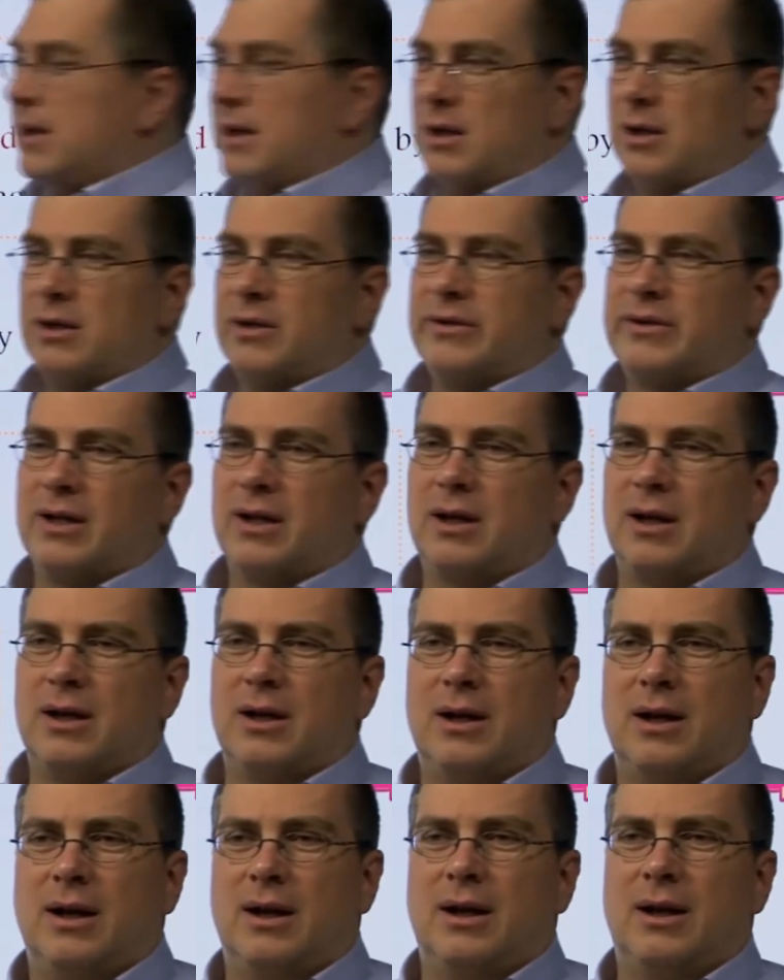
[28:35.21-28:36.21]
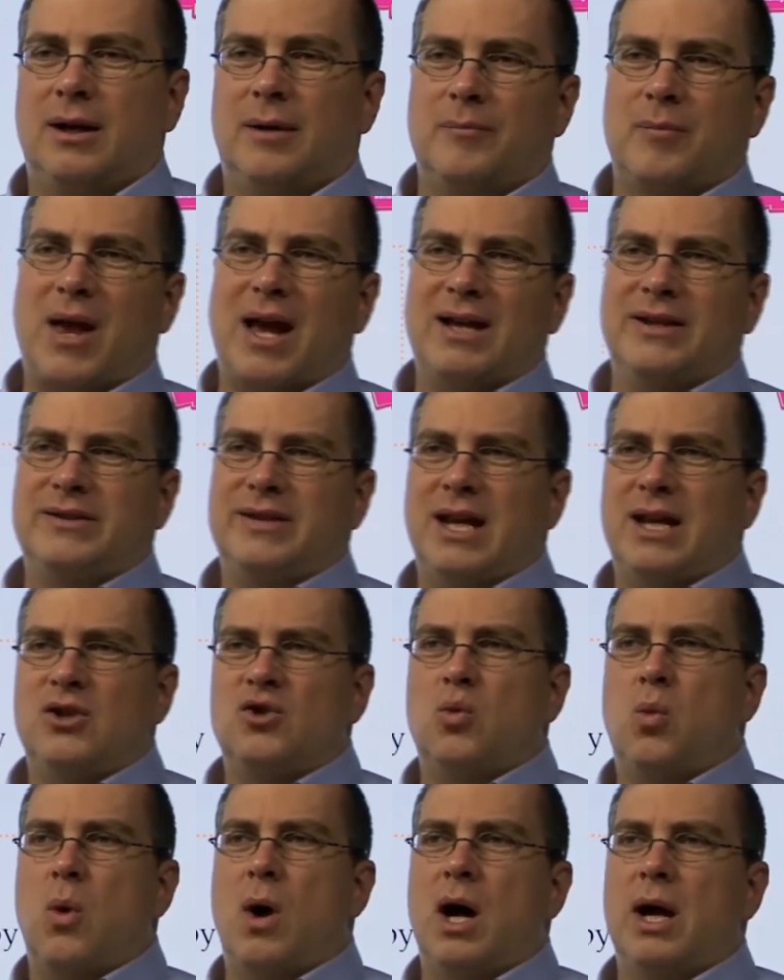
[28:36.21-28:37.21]
There's Ice
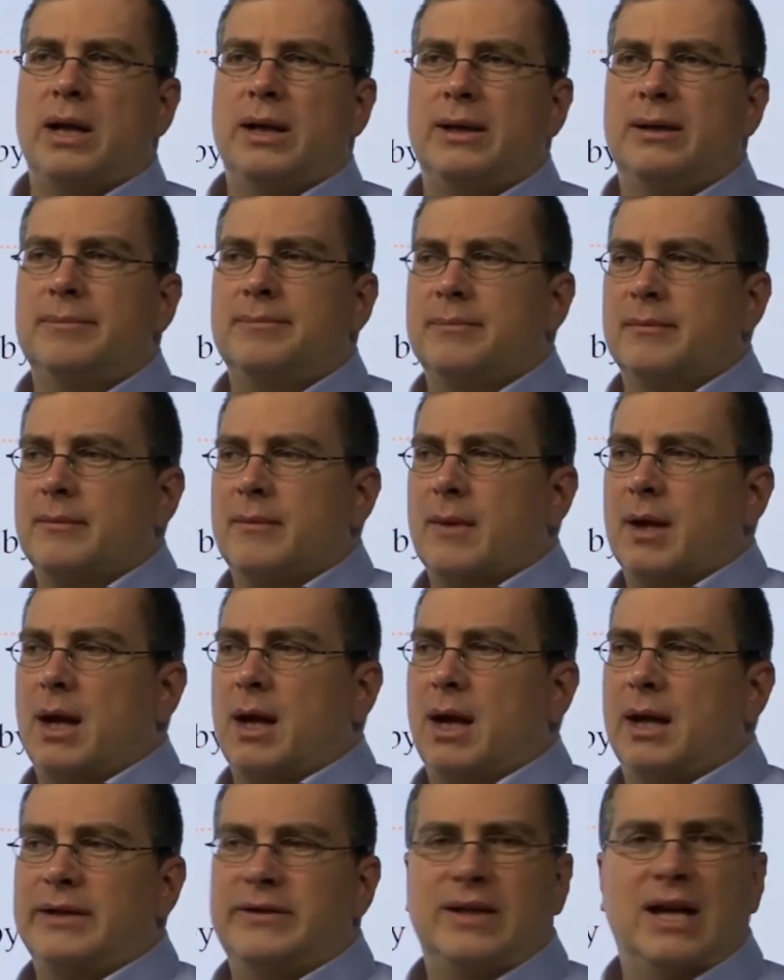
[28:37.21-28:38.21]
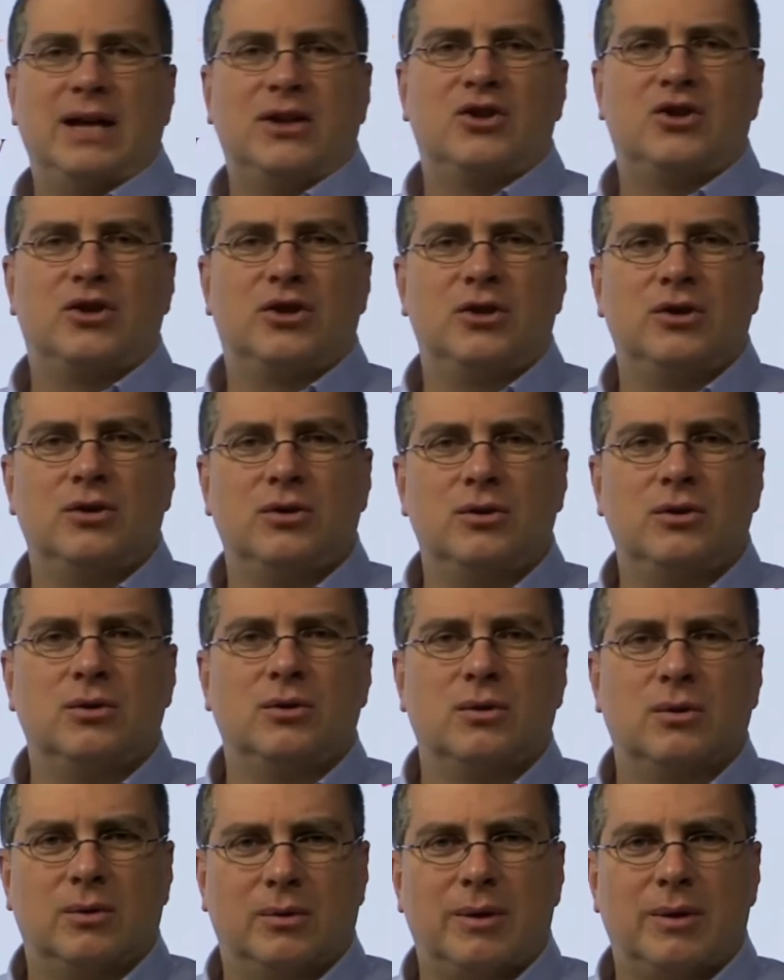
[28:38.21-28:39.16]
Age 1, Ice Age 2.